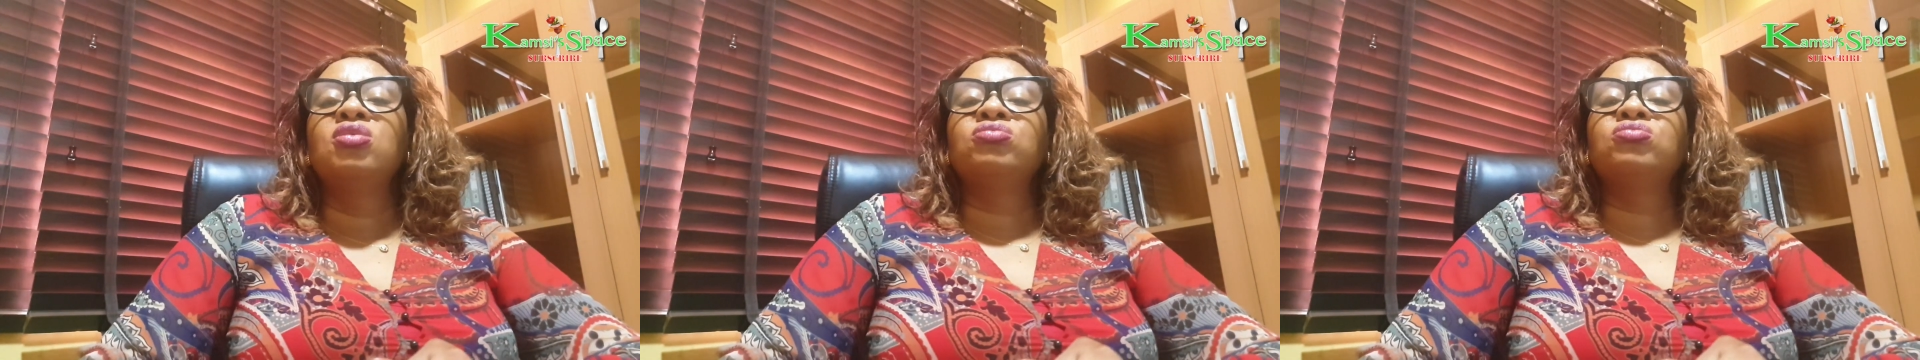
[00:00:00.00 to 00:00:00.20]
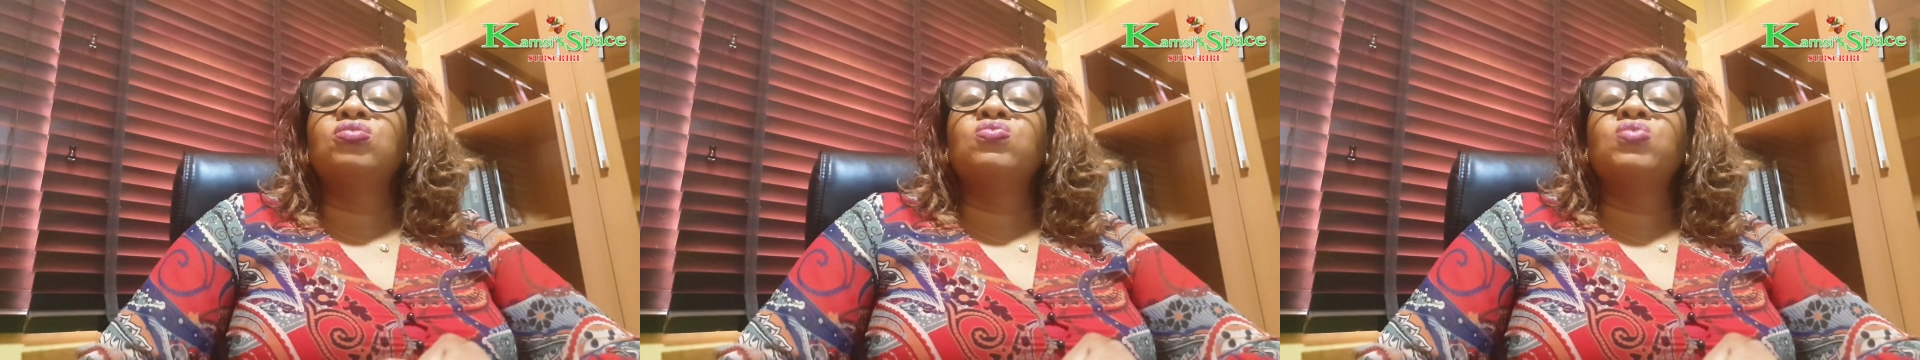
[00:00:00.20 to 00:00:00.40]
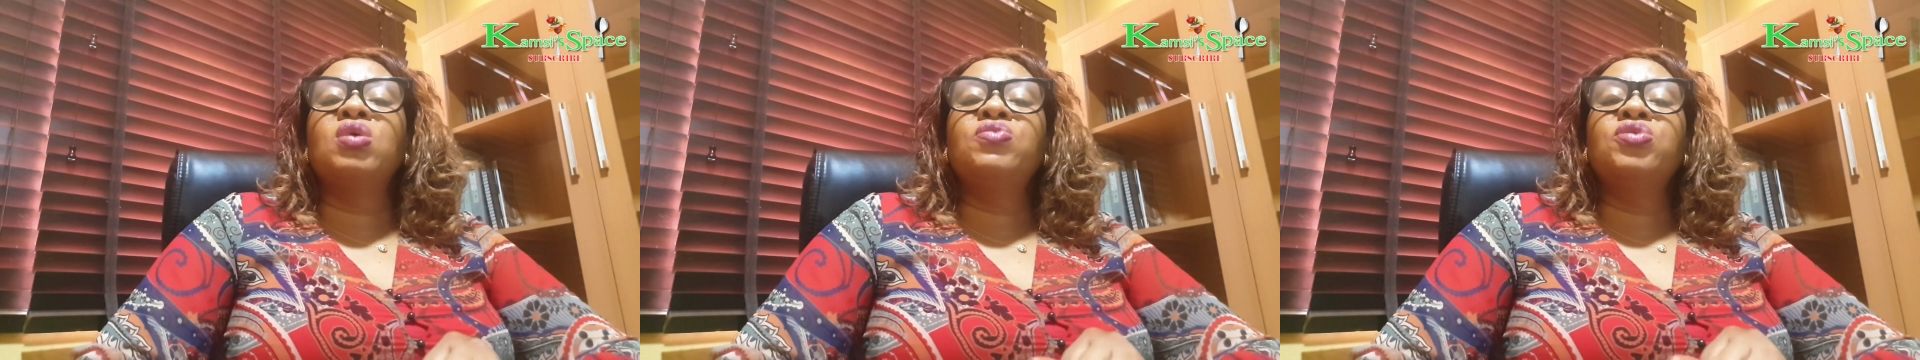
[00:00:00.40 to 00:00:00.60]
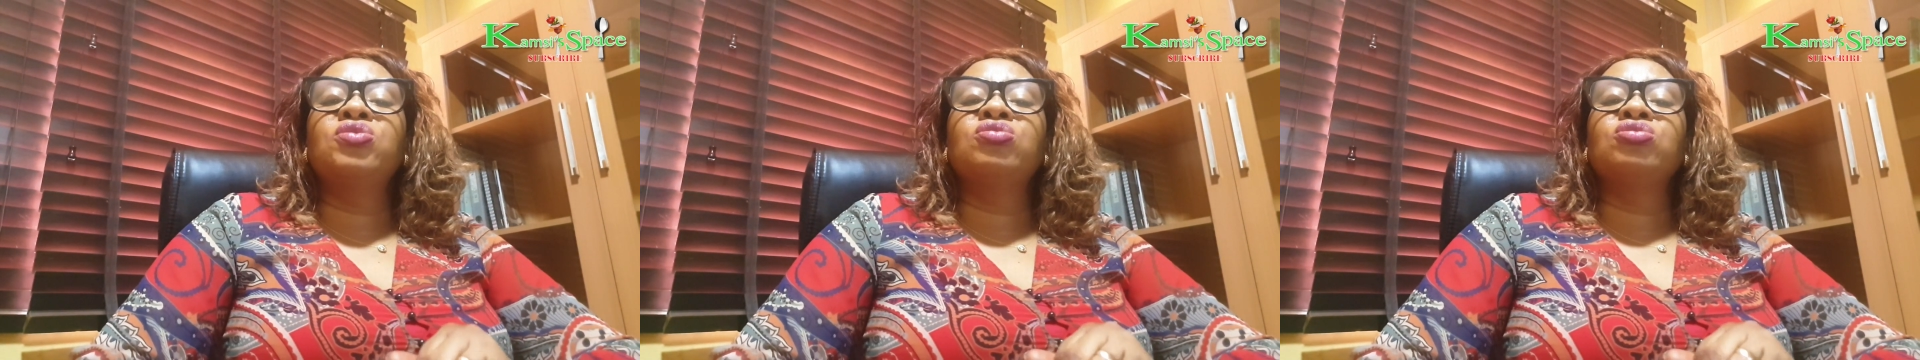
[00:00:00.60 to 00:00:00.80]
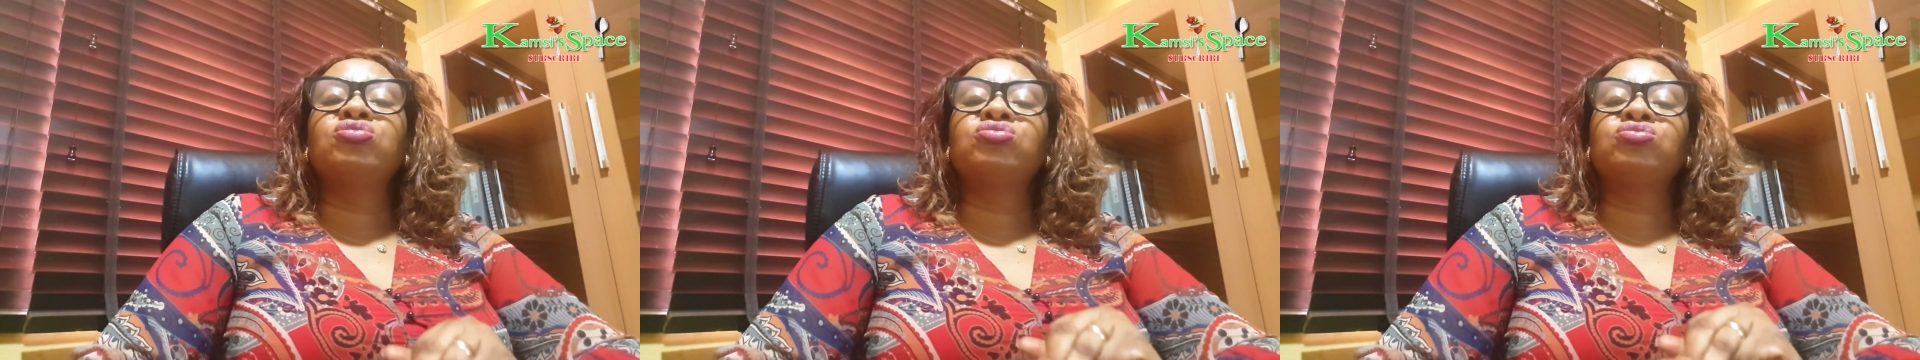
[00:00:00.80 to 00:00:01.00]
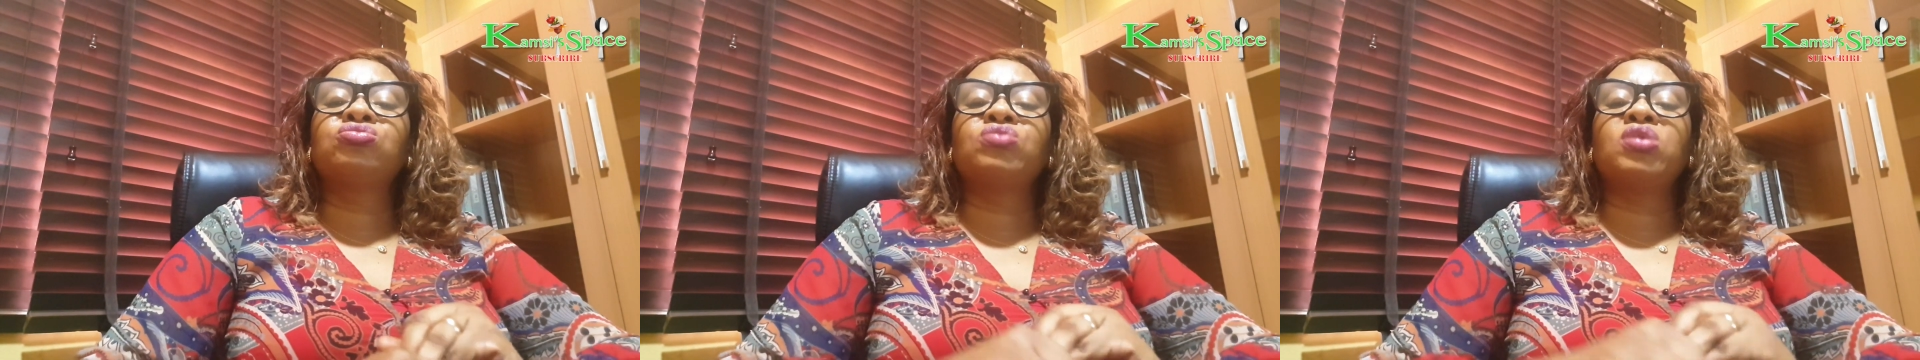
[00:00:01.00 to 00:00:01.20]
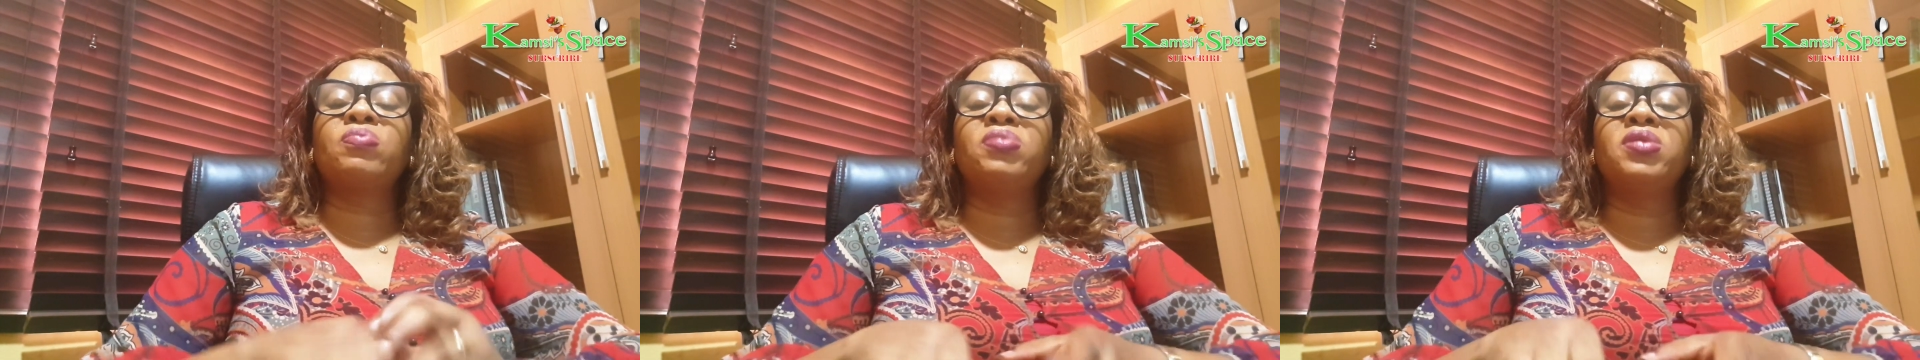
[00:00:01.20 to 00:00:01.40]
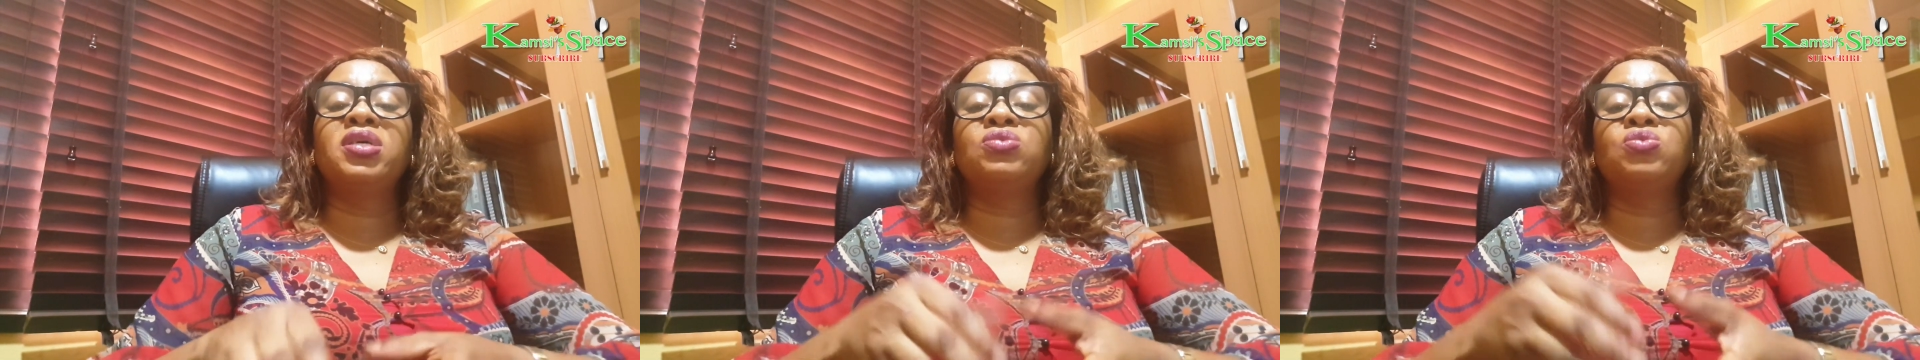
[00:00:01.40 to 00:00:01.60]
So when we got to a
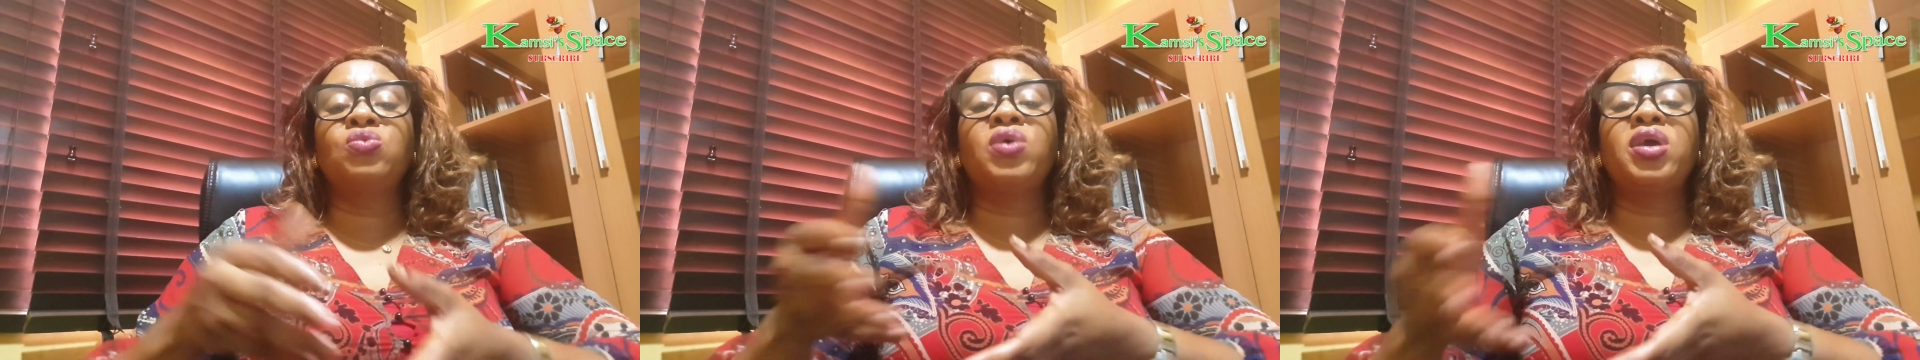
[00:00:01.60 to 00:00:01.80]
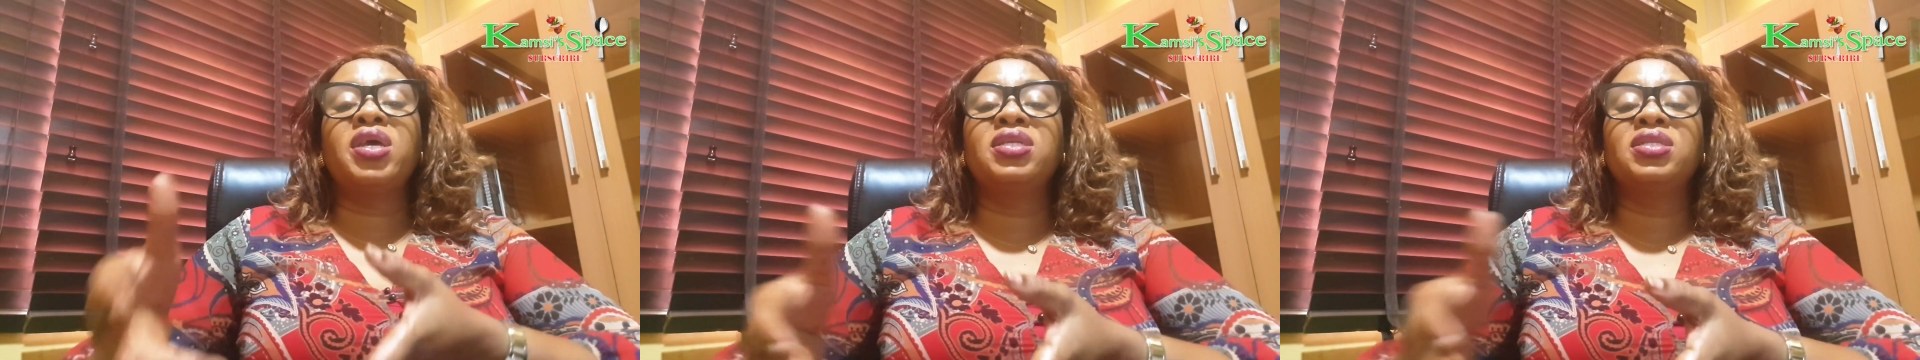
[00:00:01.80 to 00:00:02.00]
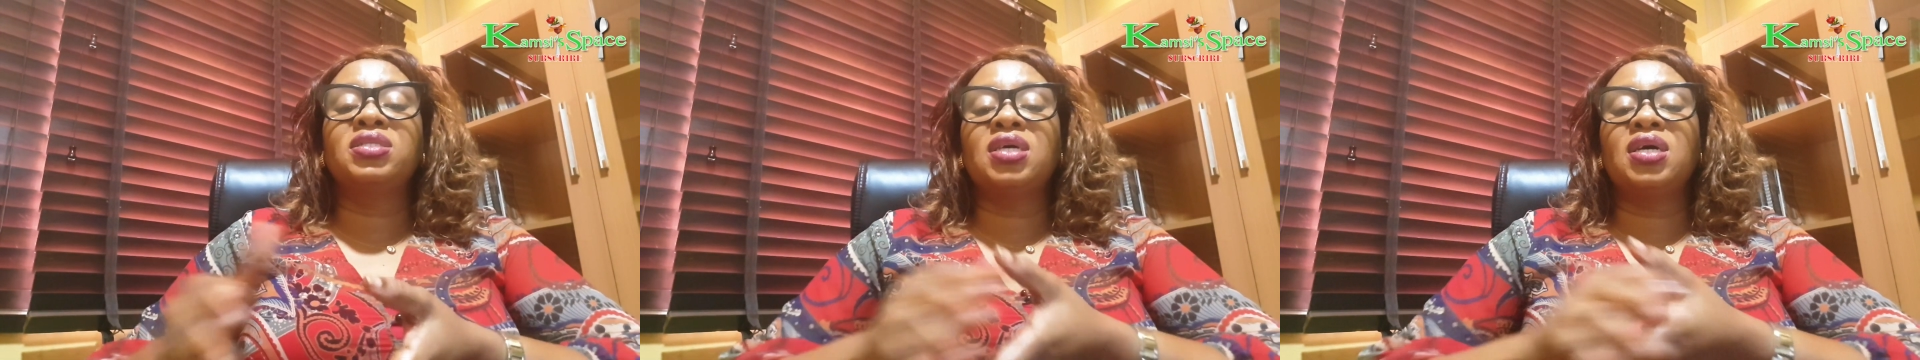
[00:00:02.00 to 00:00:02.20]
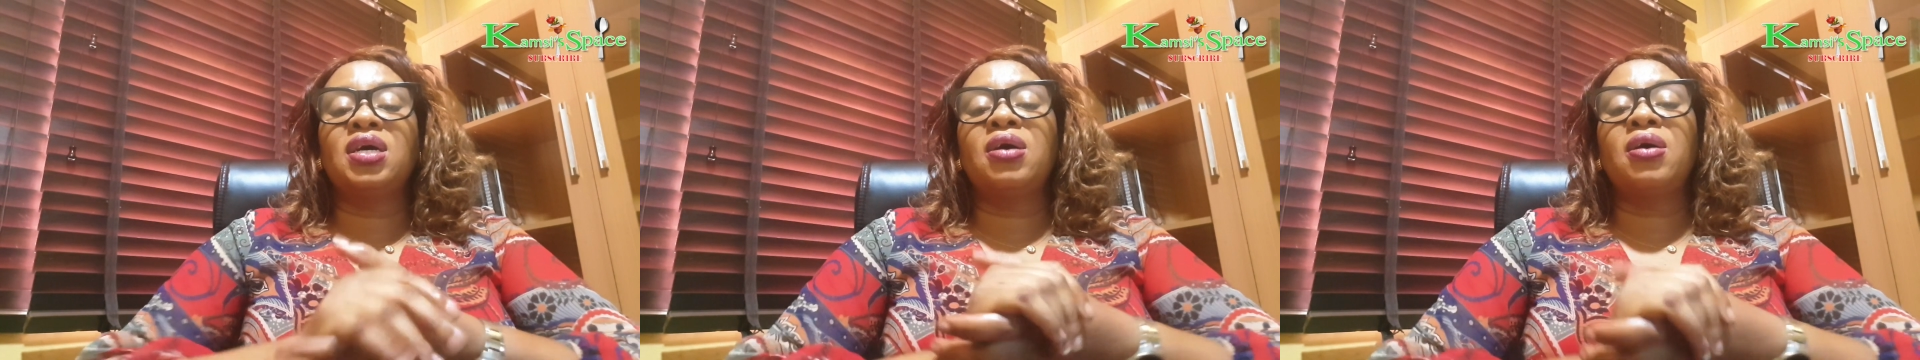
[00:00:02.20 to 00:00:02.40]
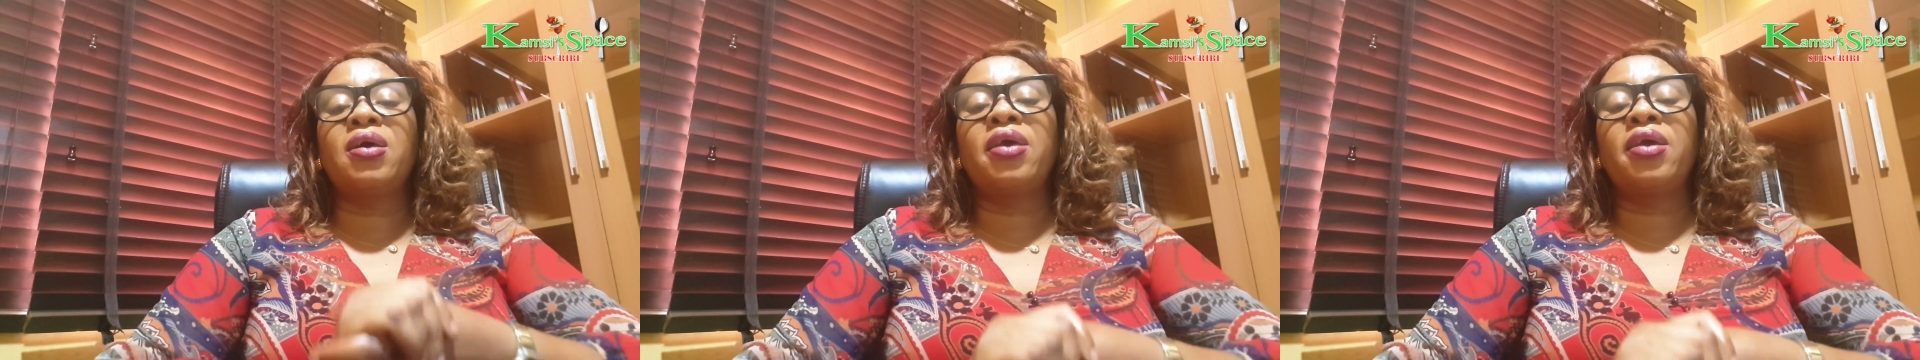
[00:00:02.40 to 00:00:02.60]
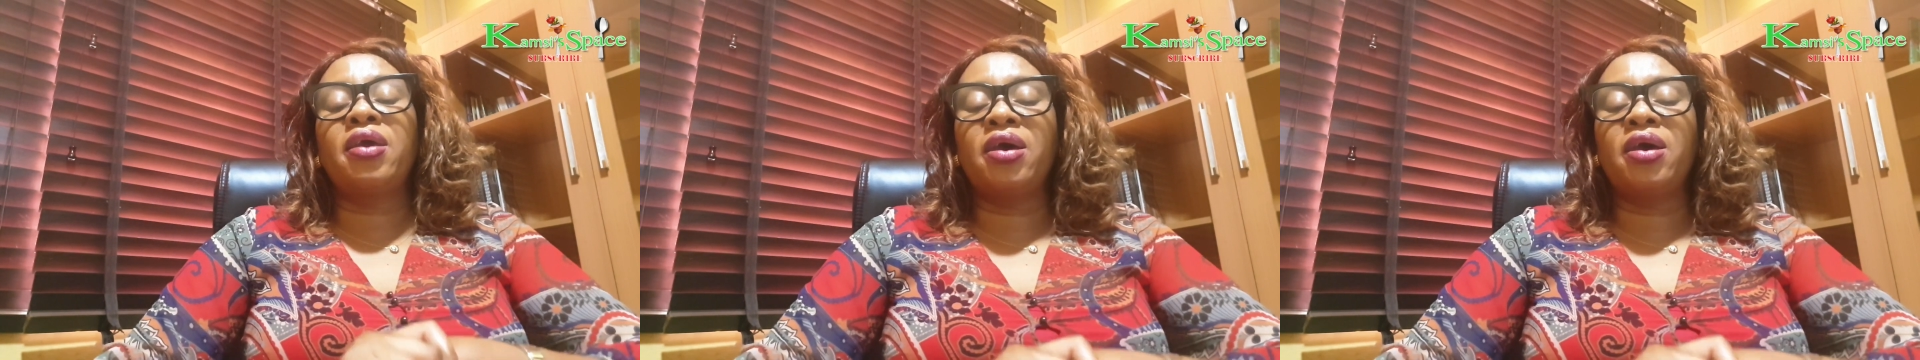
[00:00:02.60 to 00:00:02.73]
place we will enter a